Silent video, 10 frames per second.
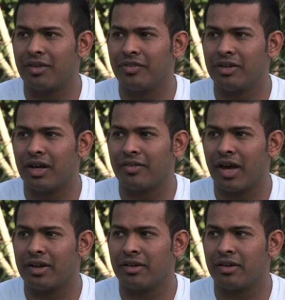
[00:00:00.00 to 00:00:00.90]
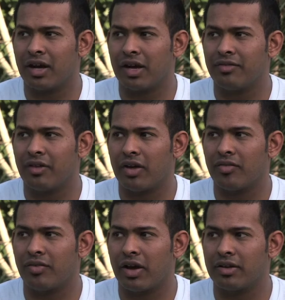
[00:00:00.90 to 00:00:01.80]
I feel like I've had
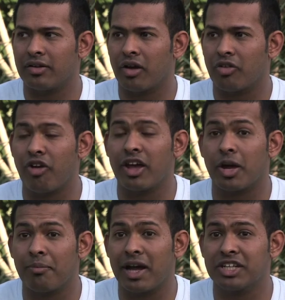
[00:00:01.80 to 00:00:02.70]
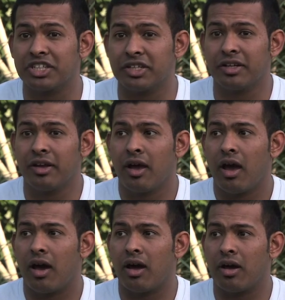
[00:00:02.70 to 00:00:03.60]
a greater compassion
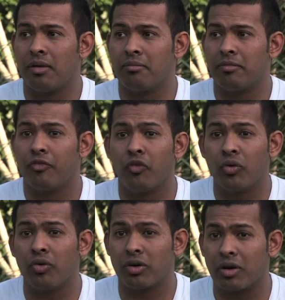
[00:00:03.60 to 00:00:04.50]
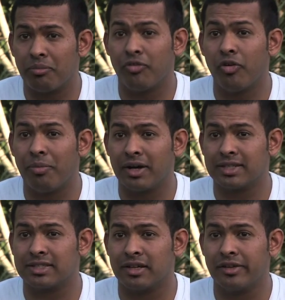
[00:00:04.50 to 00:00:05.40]
for
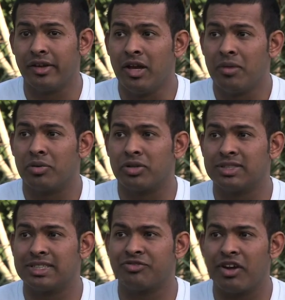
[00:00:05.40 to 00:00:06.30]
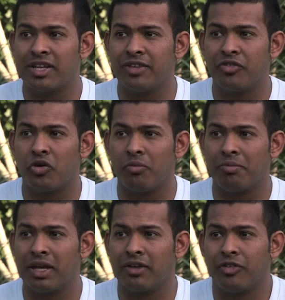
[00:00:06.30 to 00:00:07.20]
Pakistan, because it's very difficult
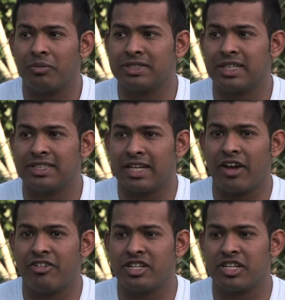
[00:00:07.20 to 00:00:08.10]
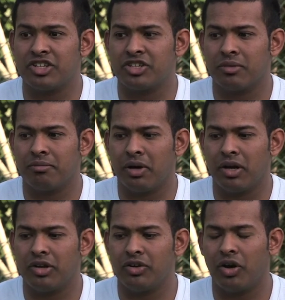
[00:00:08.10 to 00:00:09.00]
being from a certain heritage
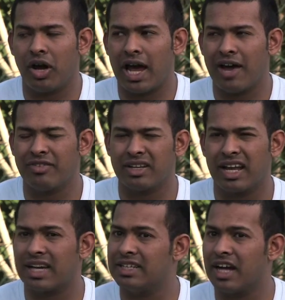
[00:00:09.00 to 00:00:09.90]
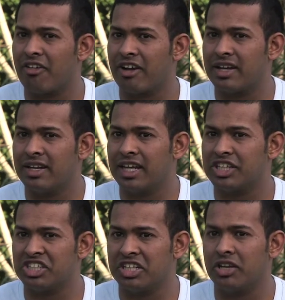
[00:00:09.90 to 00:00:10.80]
but not having like a direct
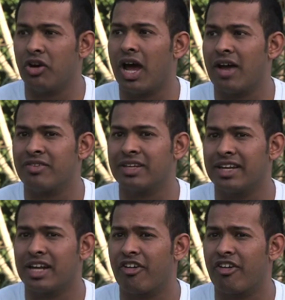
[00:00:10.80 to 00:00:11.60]
connection and not having that